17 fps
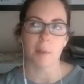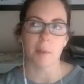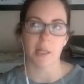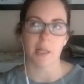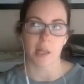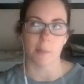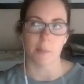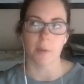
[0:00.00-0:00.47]
a
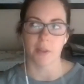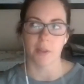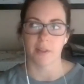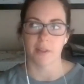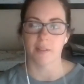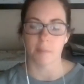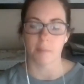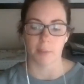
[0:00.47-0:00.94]
couple
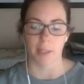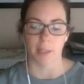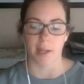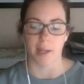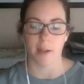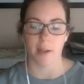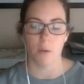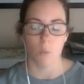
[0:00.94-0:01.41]
things at
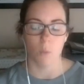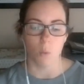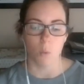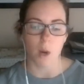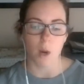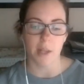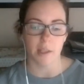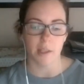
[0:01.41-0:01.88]
play.
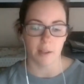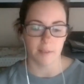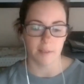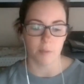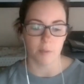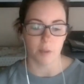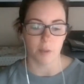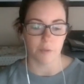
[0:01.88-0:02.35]
One
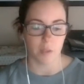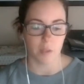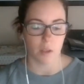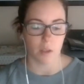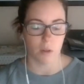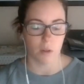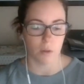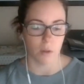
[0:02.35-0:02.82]
is we
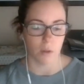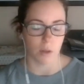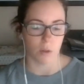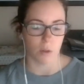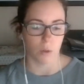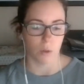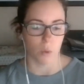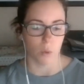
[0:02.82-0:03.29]
feel
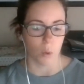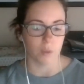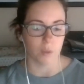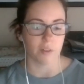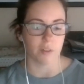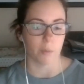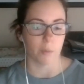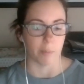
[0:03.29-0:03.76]

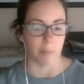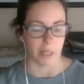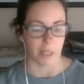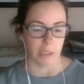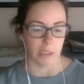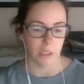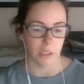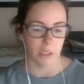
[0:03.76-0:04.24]
goals are
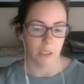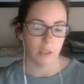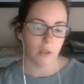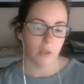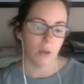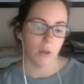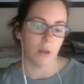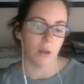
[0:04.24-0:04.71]
big,
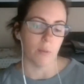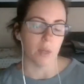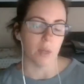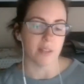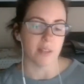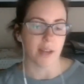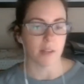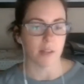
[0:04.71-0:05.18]
and
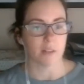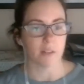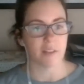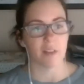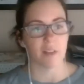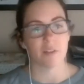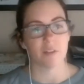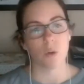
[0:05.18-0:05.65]
we tell
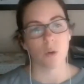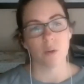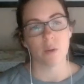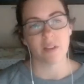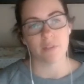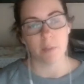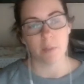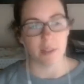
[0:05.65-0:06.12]
ourselves
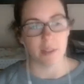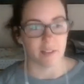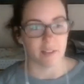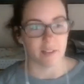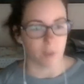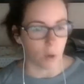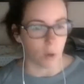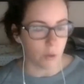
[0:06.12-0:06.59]
goals have to be
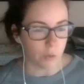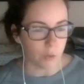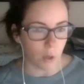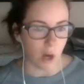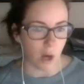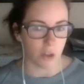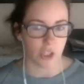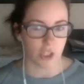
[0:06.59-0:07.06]
this
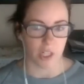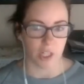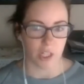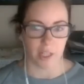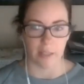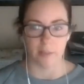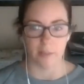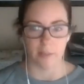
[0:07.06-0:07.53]

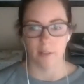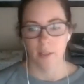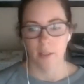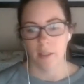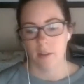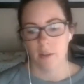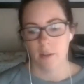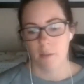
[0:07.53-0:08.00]
overarching,
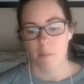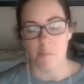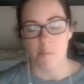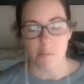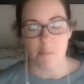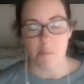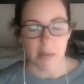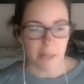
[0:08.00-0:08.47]

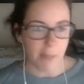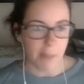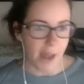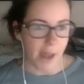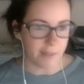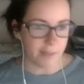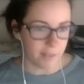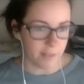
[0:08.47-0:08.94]
big,
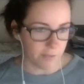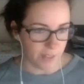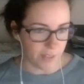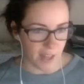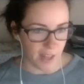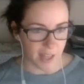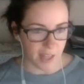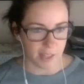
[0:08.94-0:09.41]
massive
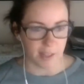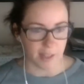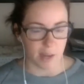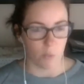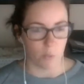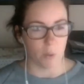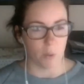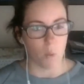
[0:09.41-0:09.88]
thing
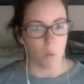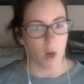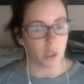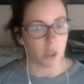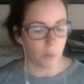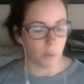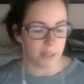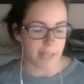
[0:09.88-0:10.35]
that we
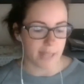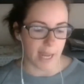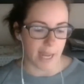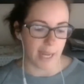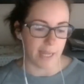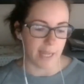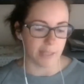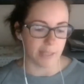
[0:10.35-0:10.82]
want to
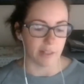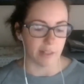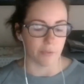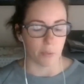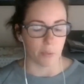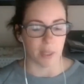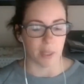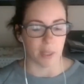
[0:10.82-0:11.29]
attain. And if
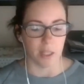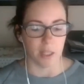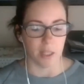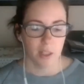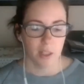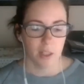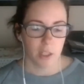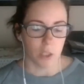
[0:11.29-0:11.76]
we,
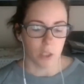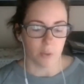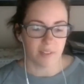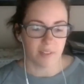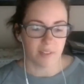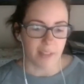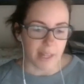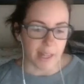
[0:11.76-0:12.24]

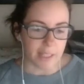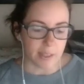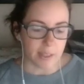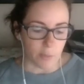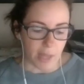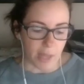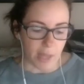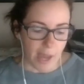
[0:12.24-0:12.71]
set it,
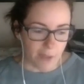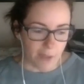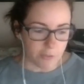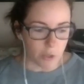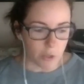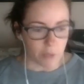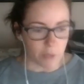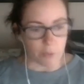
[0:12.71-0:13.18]
then we have
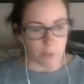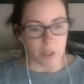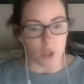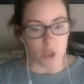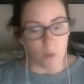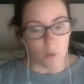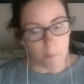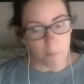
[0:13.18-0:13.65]
to. And if we
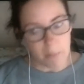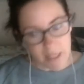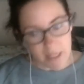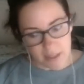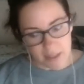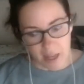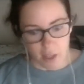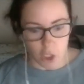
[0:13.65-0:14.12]
don't
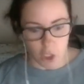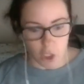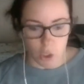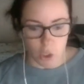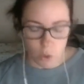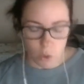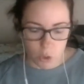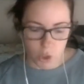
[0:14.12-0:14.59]
meet that
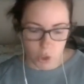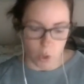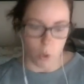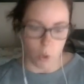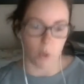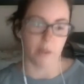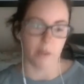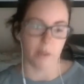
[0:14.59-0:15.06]
huge
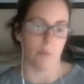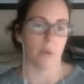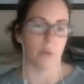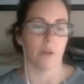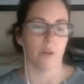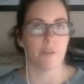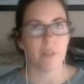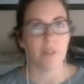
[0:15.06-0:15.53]
goal, then
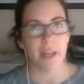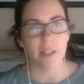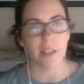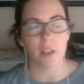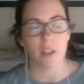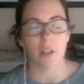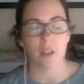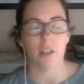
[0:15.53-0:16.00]
we're a
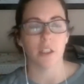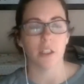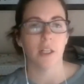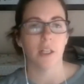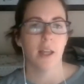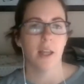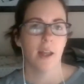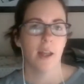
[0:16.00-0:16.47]
failure.
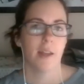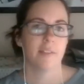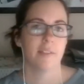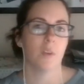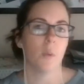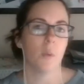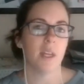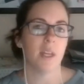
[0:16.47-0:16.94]

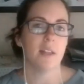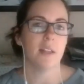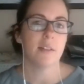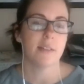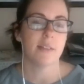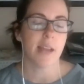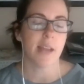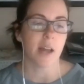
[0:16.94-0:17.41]
So we
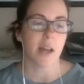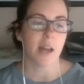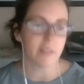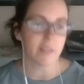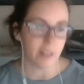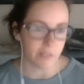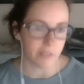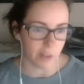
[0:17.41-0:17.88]
tell
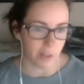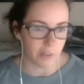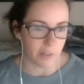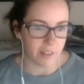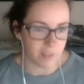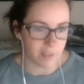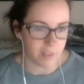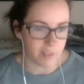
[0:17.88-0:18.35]
ourselves all
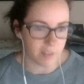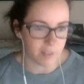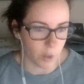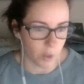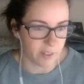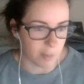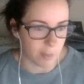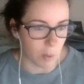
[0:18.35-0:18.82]
these
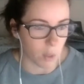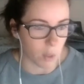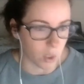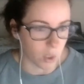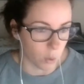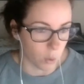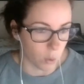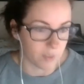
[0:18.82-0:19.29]
stories
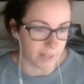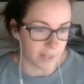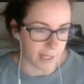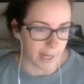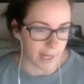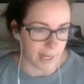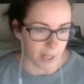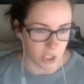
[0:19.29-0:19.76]
about what goal
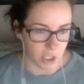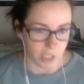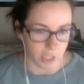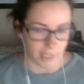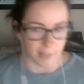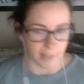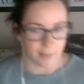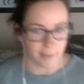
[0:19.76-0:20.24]
setting
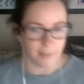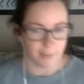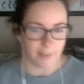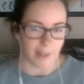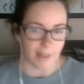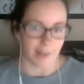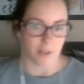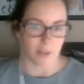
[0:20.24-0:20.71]
actually is
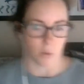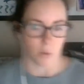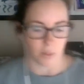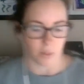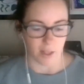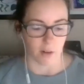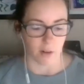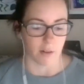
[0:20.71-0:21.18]
that I don't
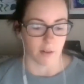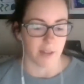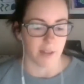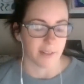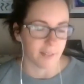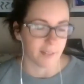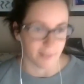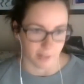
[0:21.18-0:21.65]
think are
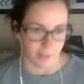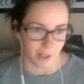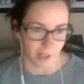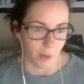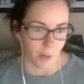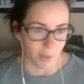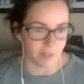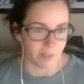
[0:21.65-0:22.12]
necessarily
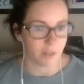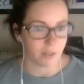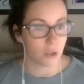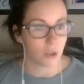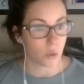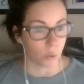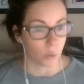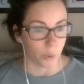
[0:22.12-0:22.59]
always
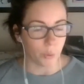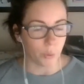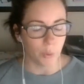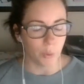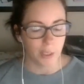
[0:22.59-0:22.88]
true.